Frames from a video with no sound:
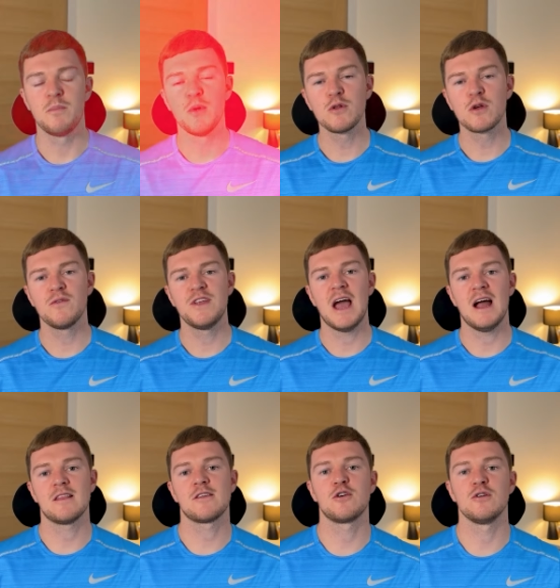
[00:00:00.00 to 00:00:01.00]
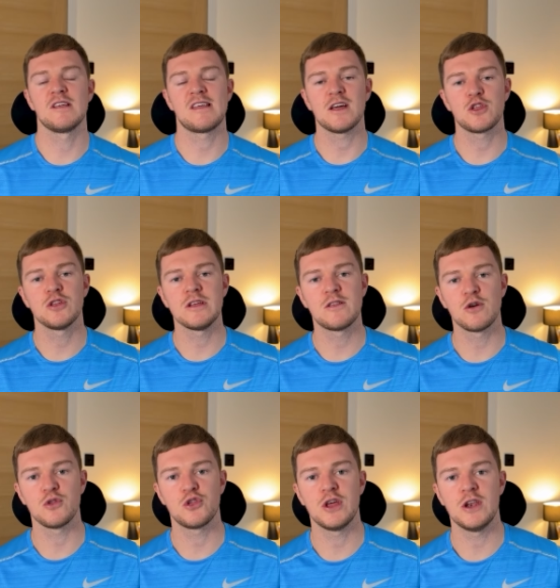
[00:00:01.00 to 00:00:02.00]
bulk of the article is actually
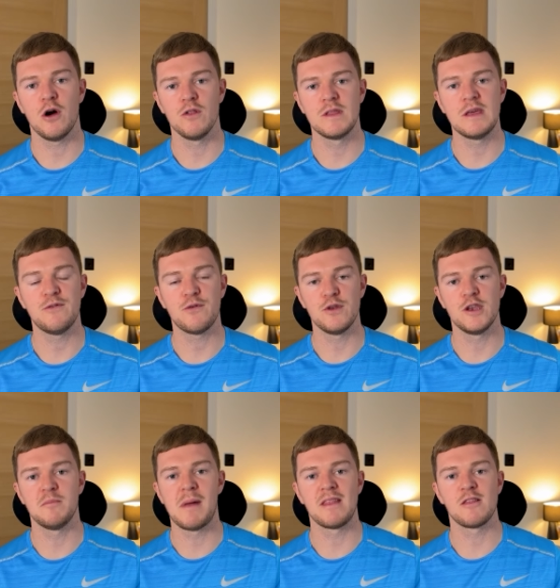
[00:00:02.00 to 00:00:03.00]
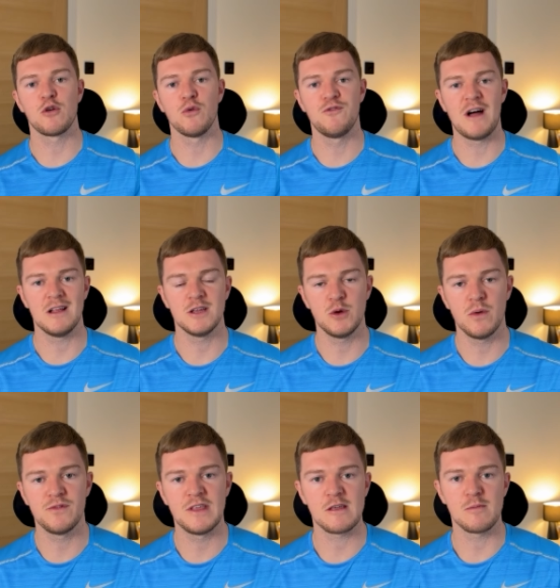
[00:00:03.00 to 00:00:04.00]
touching on the fundamental value
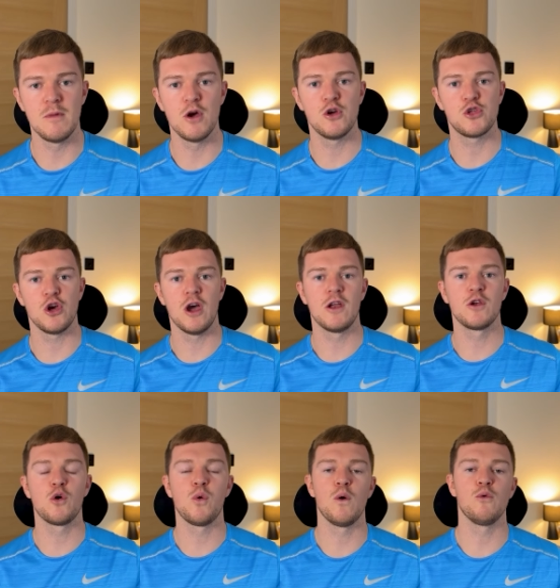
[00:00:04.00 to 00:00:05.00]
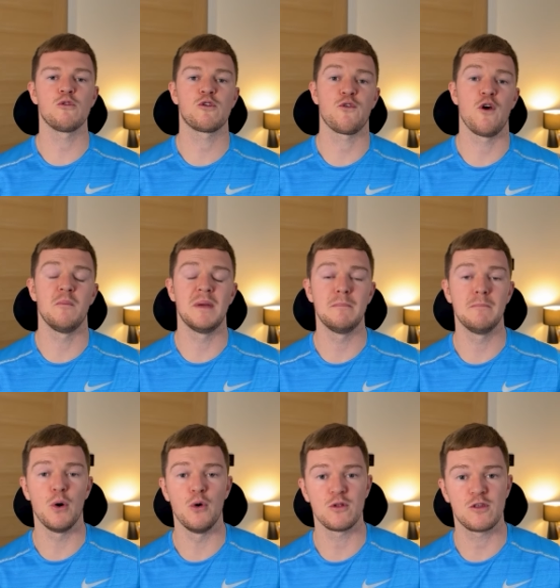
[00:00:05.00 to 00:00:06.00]
of this merger and quotes from
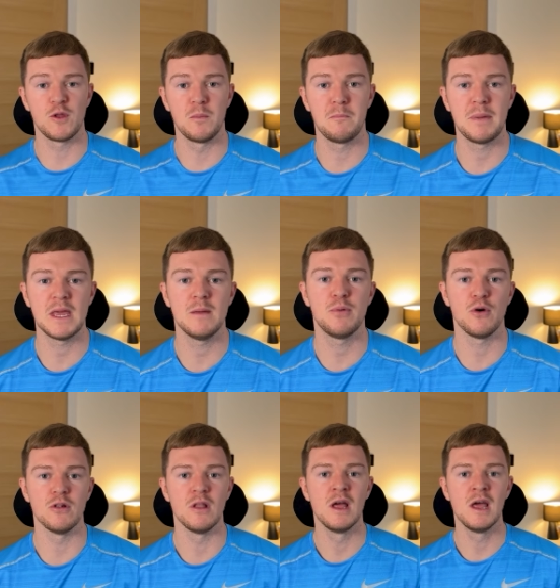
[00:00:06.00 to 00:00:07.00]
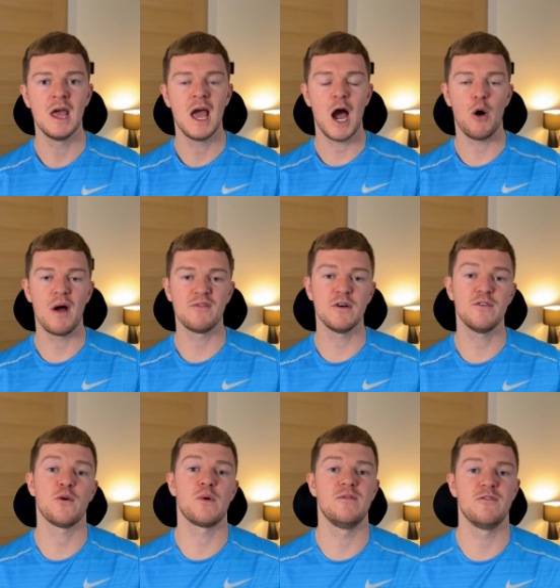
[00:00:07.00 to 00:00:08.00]
important people. However,
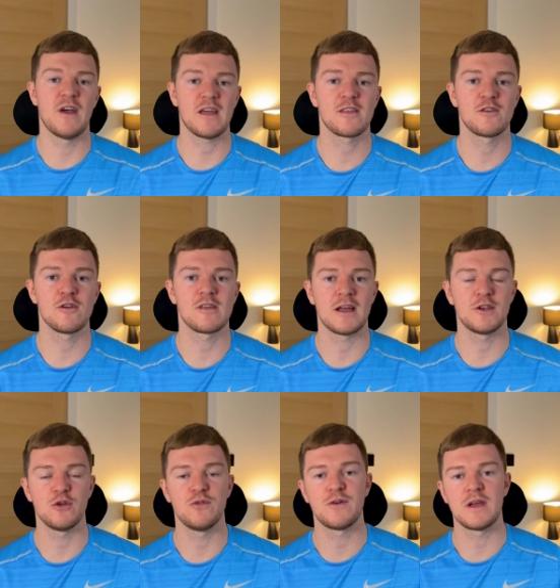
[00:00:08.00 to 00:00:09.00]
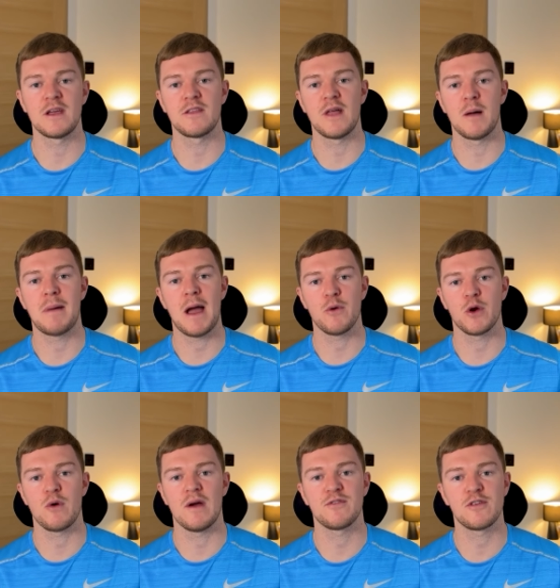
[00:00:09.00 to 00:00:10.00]
for investors, I do think that
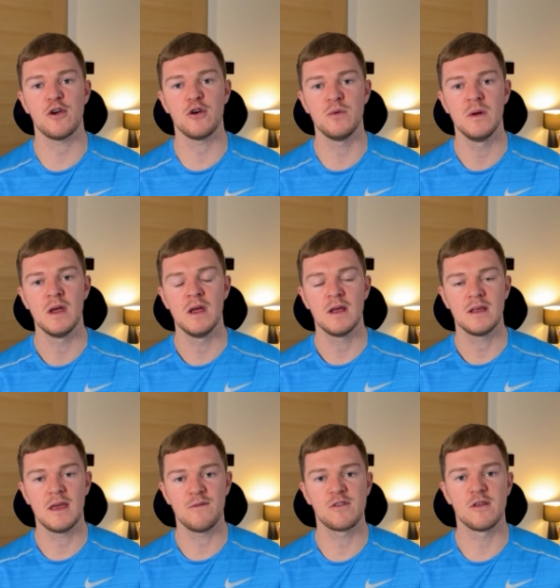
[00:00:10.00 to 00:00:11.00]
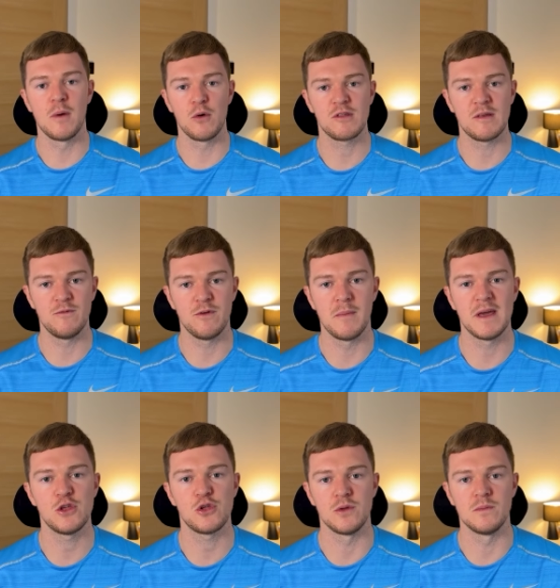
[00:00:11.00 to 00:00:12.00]
paragraph 2 gives the most
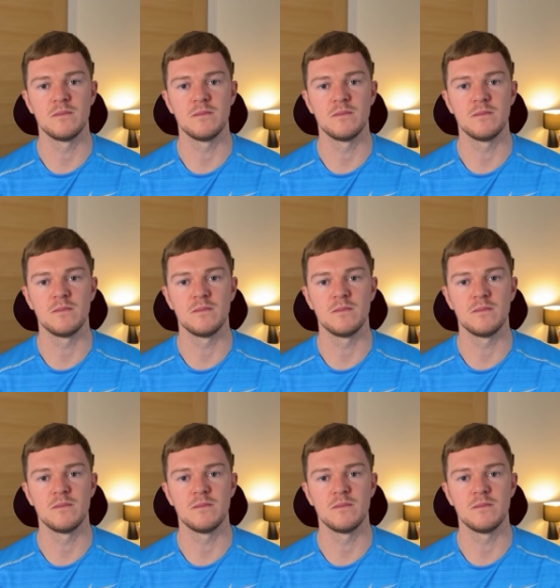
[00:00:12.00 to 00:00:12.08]
information.